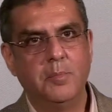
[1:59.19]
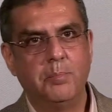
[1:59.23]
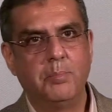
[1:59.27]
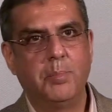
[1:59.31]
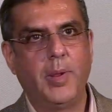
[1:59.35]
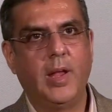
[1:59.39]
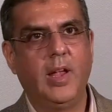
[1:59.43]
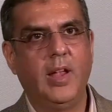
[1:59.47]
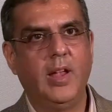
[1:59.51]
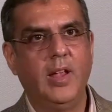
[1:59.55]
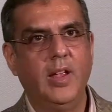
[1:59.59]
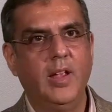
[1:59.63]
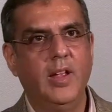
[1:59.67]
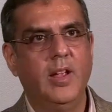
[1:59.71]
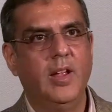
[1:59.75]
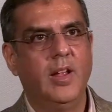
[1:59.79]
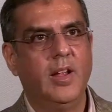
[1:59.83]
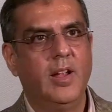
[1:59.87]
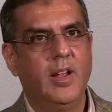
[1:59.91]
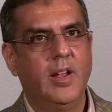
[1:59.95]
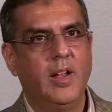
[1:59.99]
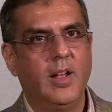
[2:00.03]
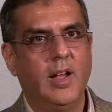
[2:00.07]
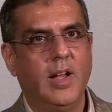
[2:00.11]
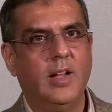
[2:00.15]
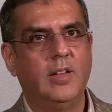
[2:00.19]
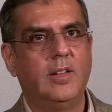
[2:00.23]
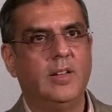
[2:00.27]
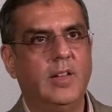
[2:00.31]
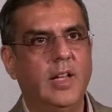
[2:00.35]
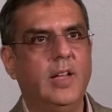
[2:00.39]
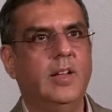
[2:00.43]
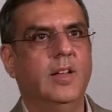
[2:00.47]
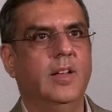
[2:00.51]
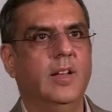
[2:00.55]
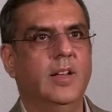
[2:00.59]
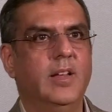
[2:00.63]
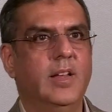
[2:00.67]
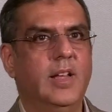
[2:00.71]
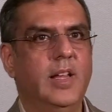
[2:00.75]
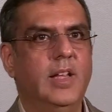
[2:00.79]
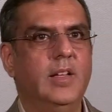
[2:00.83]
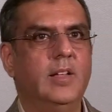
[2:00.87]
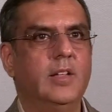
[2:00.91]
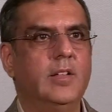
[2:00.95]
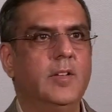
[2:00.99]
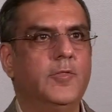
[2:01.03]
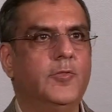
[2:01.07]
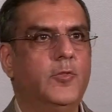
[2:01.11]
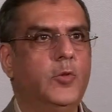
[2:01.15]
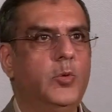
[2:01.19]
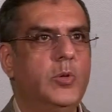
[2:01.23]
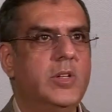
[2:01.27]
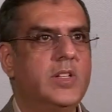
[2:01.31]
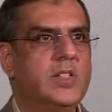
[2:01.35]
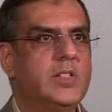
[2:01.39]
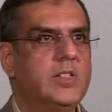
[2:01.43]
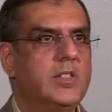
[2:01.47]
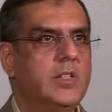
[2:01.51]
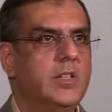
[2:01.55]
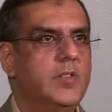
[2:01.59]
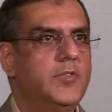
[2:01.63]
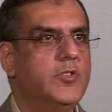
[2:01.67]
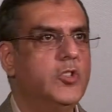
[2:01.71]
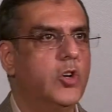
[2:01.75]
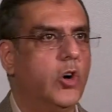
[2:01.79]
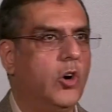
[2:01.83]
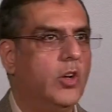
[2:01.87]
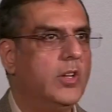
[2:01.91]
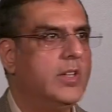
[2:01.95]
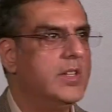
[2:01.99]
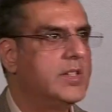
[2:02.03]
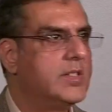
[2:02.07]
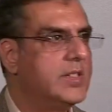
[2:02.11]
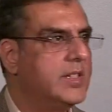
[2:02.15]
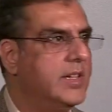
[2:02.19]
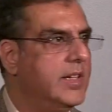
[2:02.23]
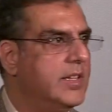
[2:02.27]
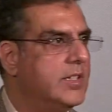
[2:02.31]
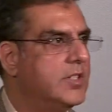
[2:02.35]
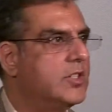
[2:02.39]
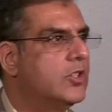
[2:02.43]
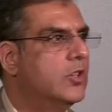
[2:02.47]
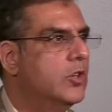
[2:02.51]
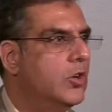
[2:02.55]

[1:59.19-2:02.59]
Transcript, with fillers: pay, and then either the food is served on his seat